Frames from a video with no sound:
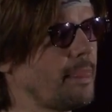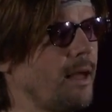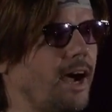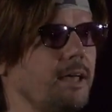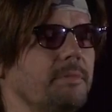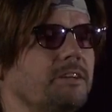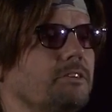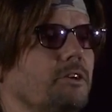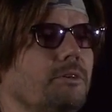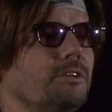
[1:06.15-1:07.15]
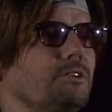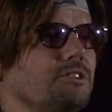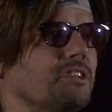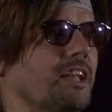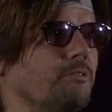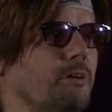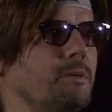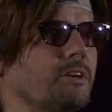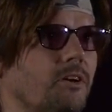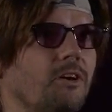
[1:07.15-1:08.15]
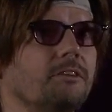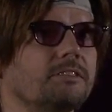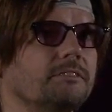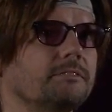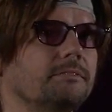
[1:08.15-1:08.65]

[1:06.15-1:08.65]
I am under no illusion that women are all,